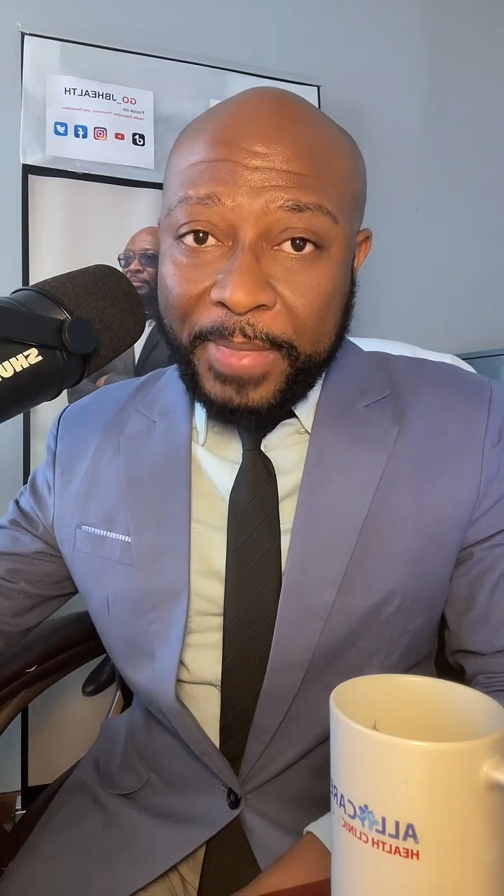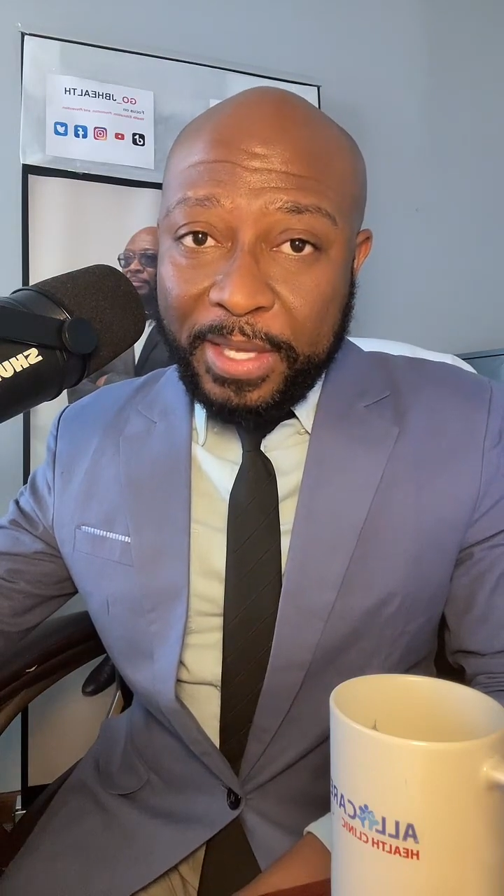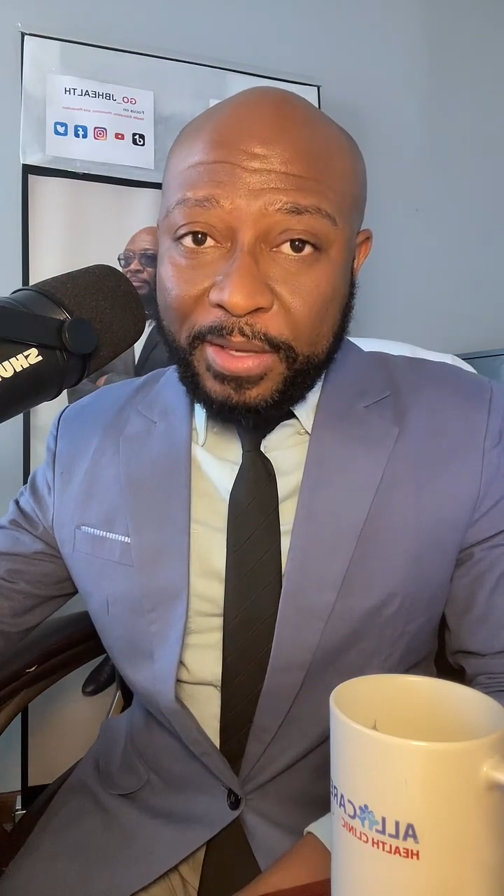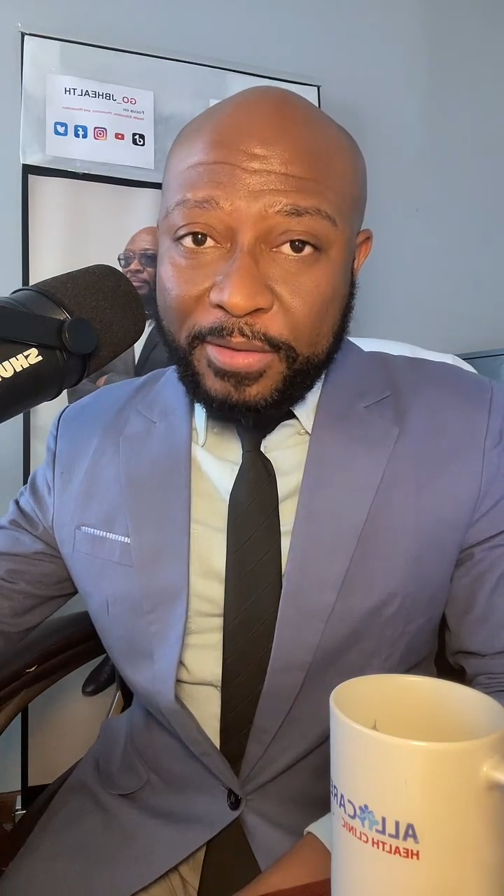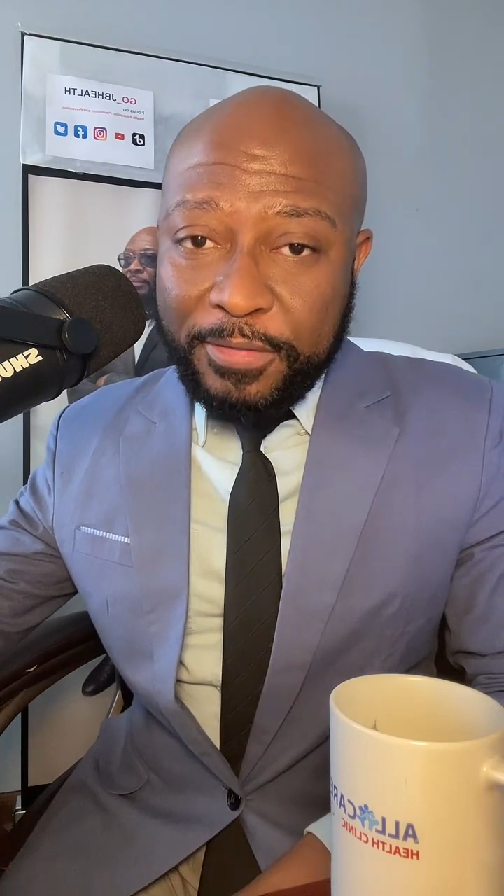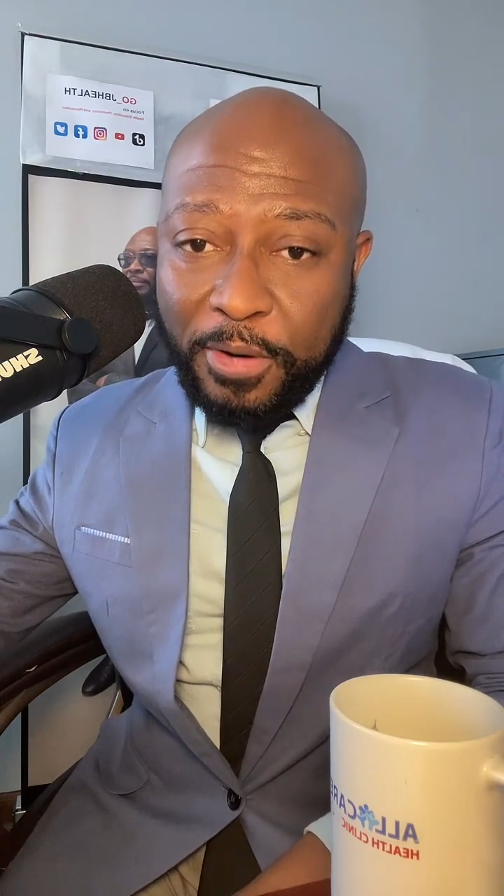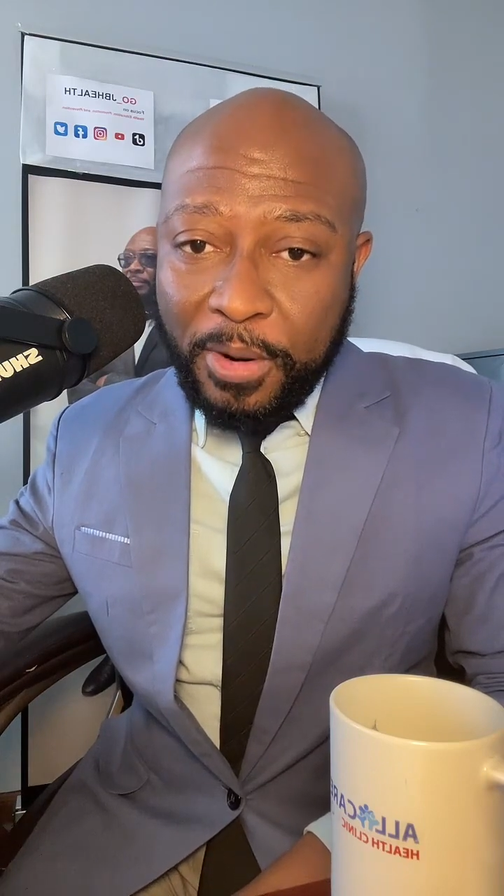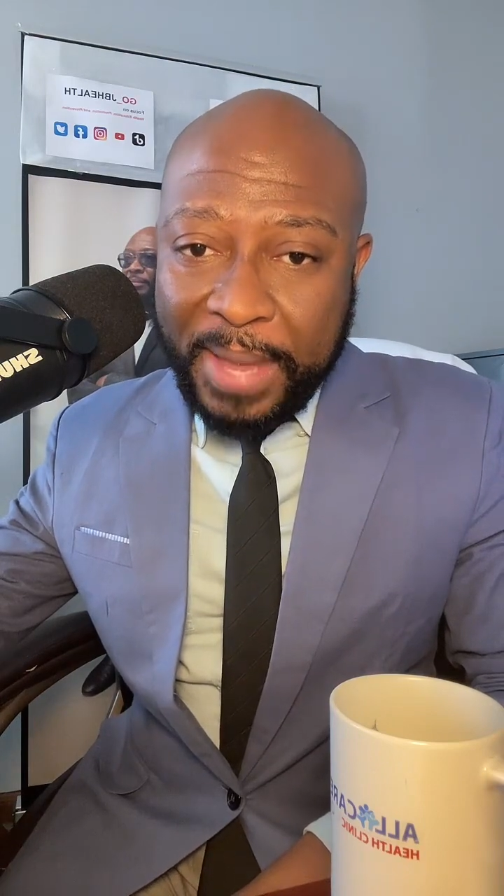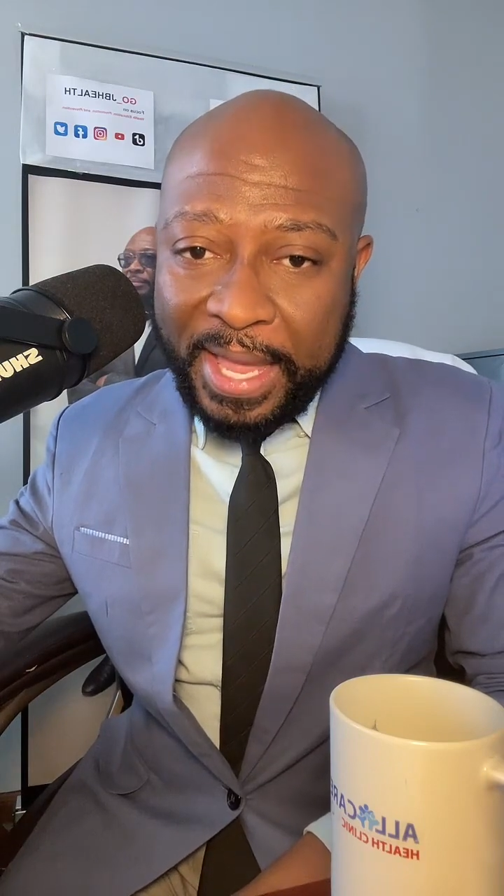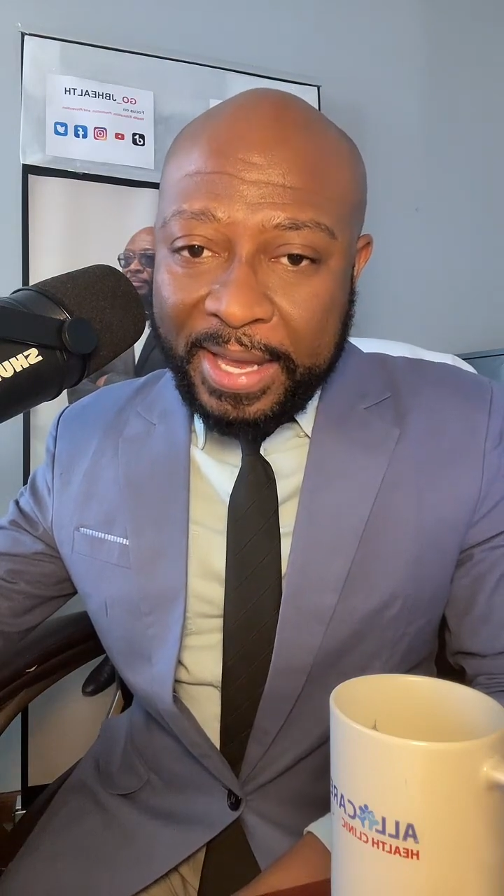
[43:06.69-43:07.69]
Thank you
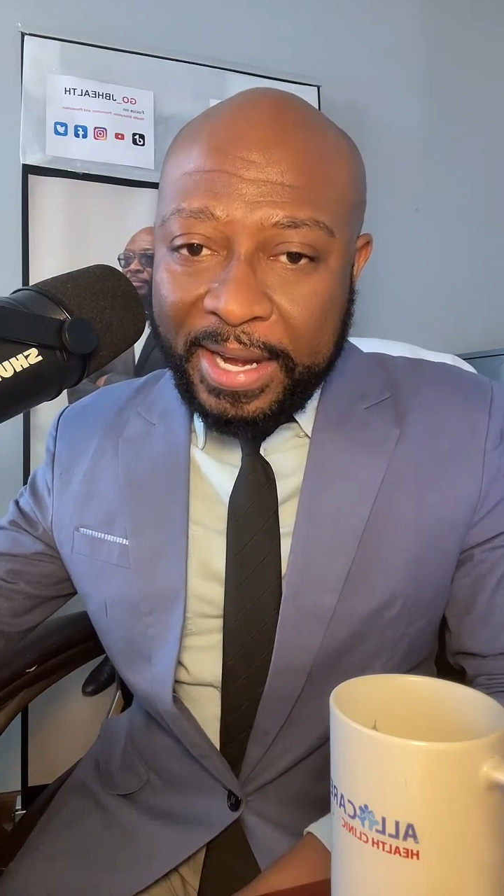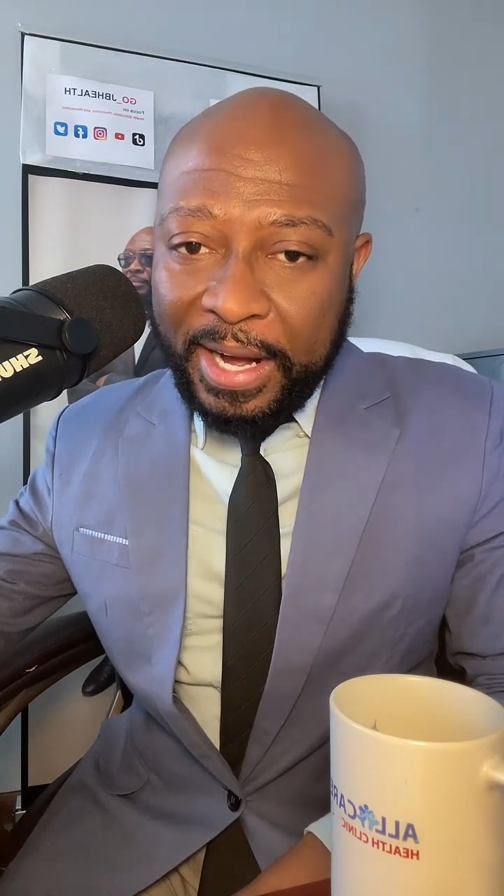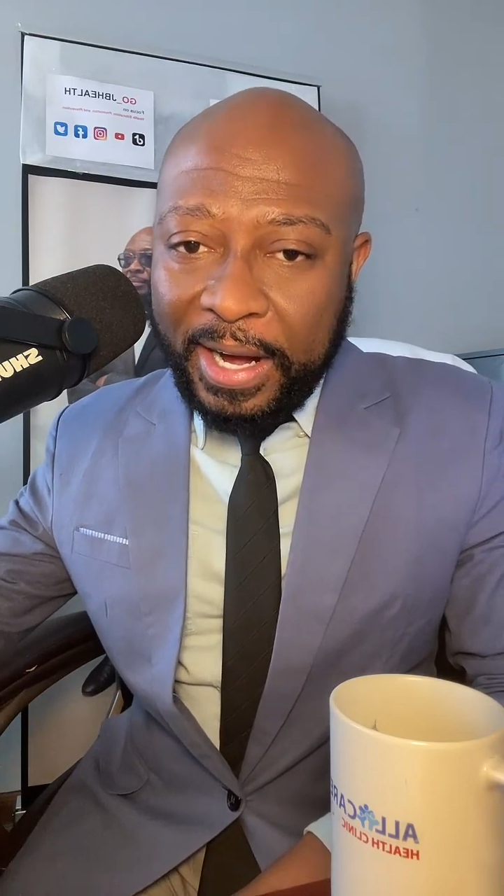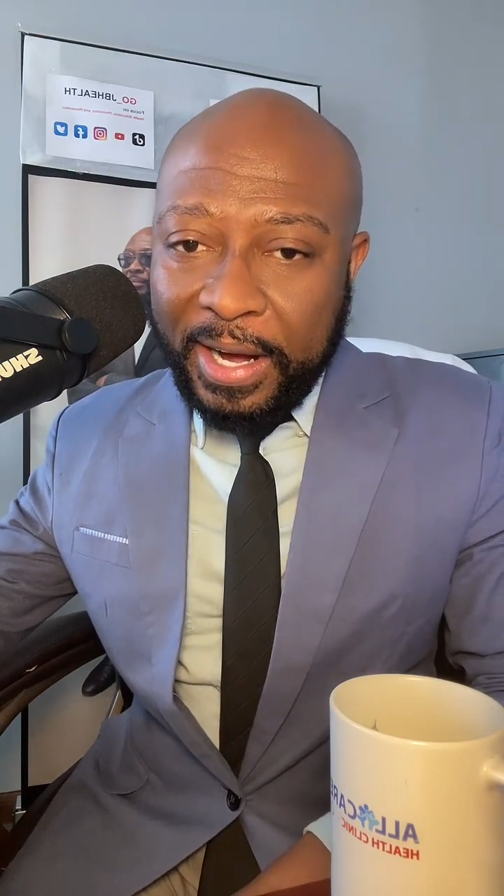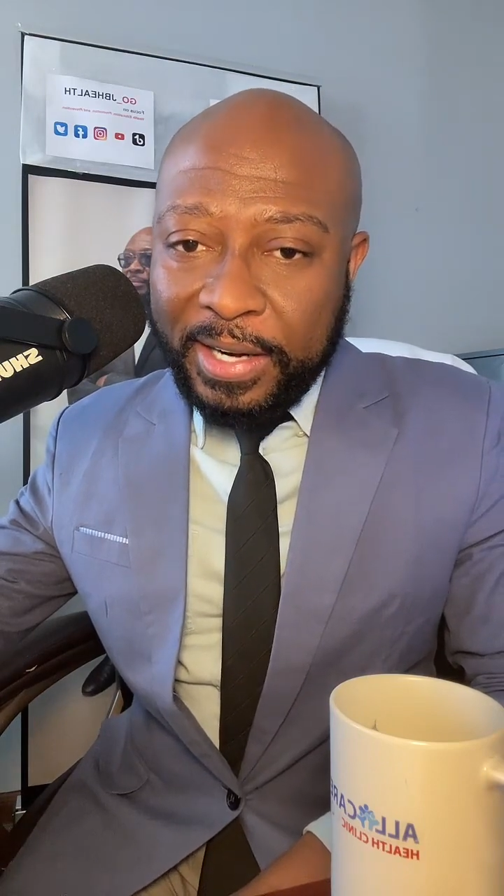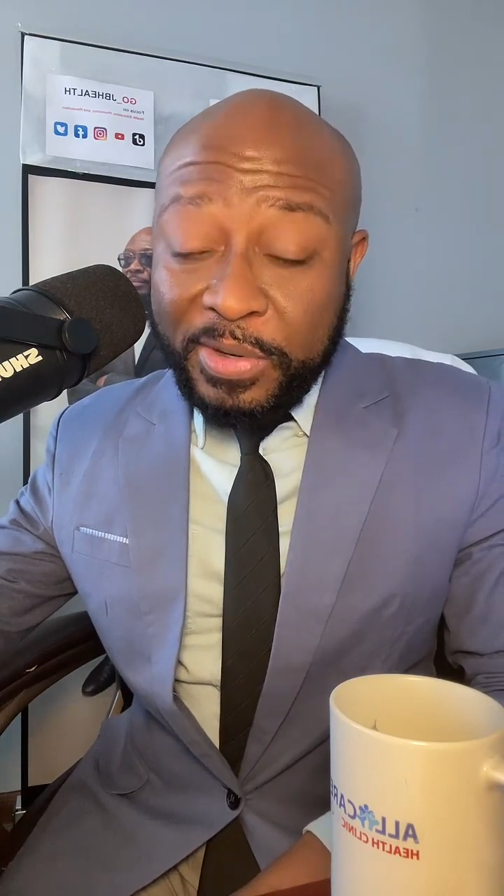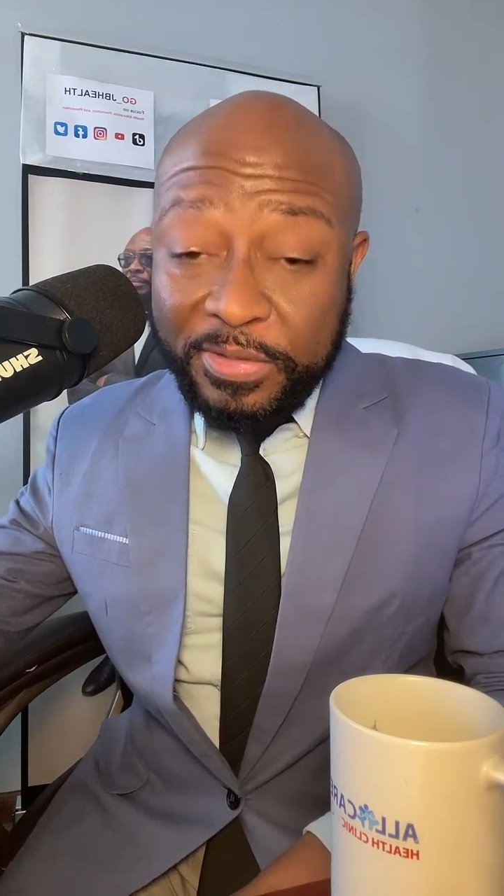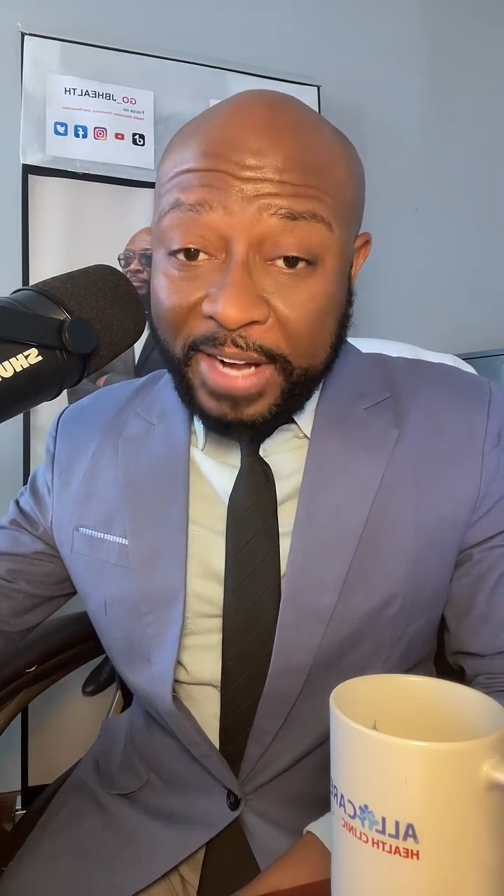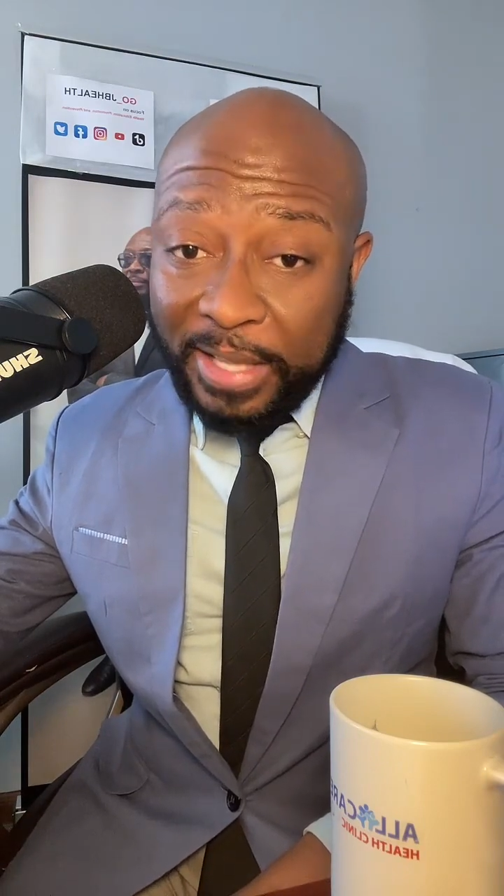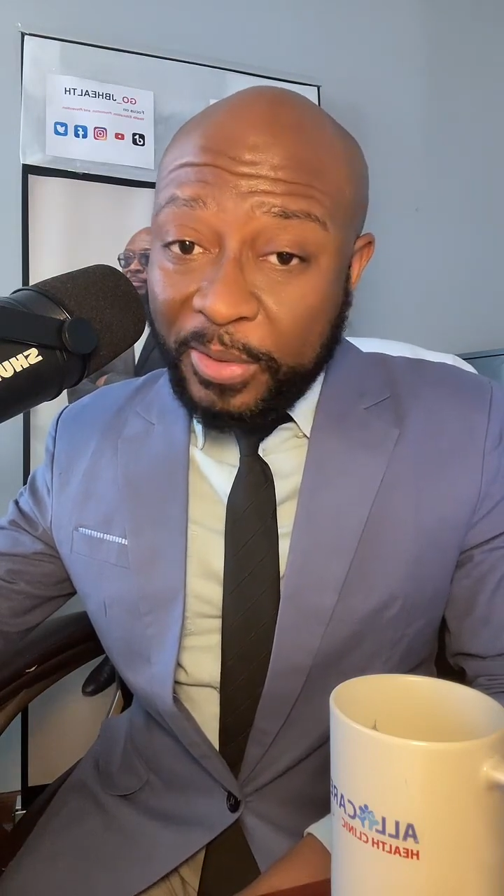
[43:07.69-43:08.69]
for being a
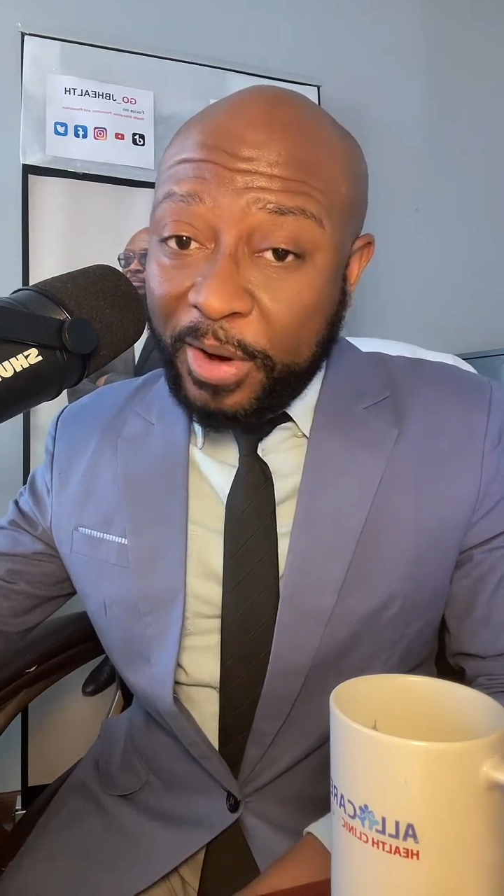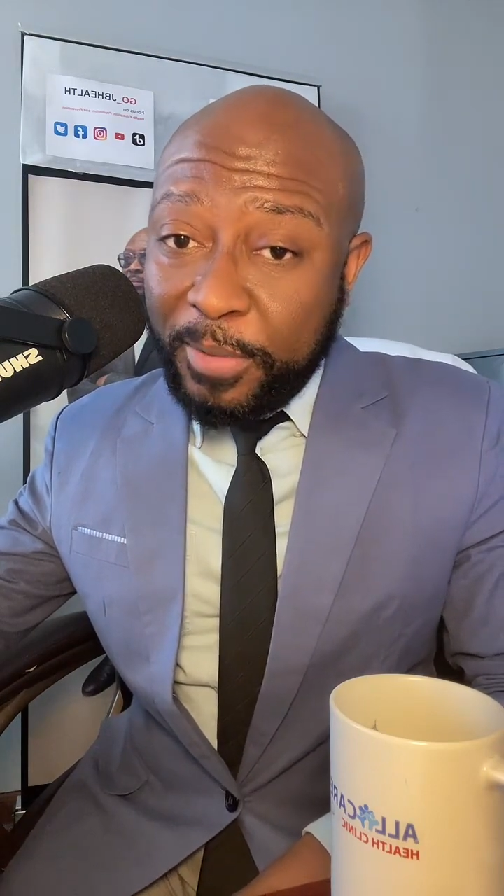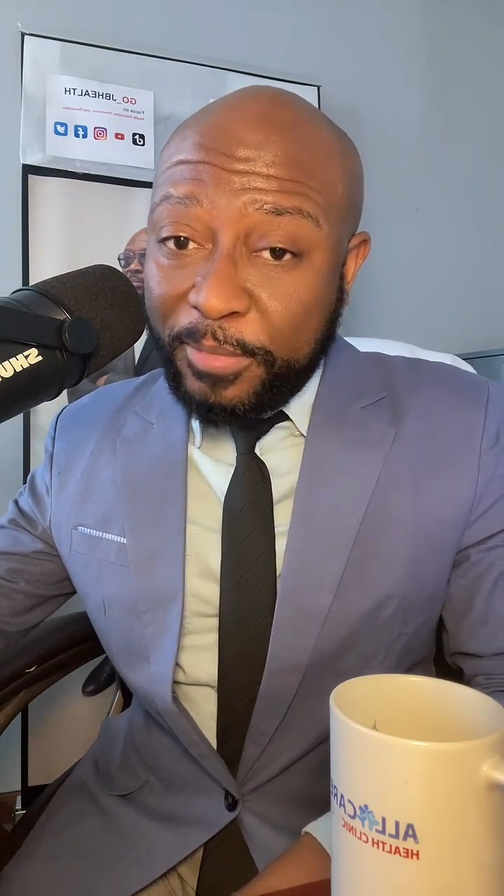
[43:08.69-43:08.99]
new follower.